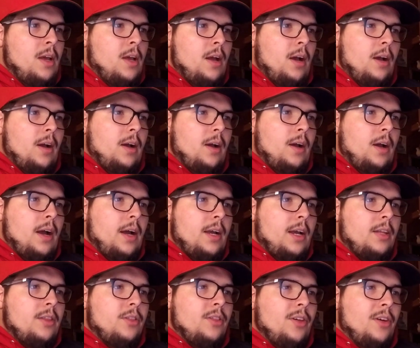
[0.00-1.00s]
I
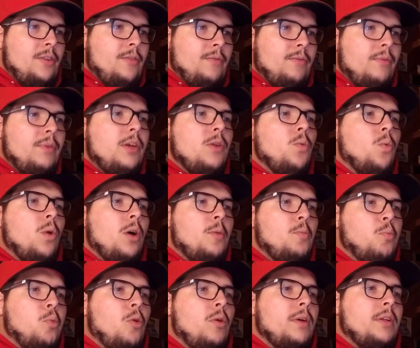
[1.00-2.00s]
got the
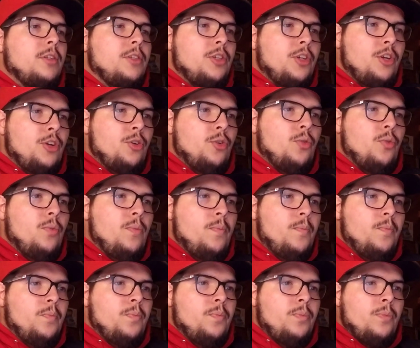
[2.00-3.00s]
V1.2
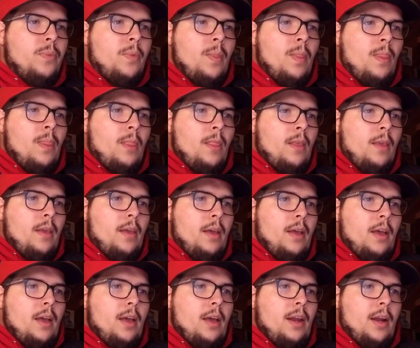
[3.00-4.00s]

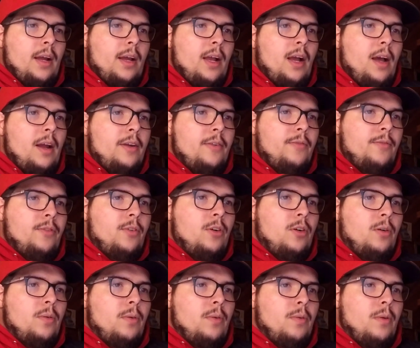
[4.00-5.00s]
and I got it
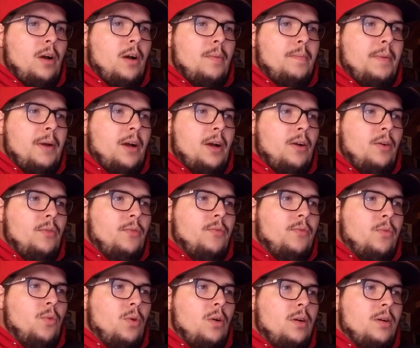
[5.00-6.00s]
for about
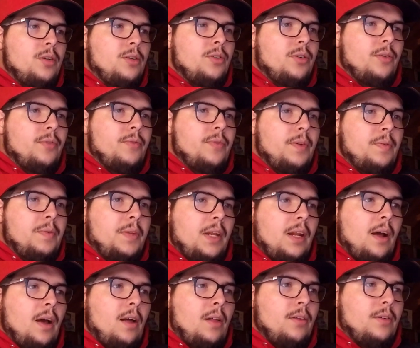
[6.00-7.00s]

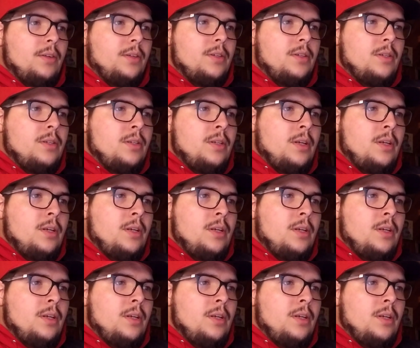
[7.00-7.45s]
$450.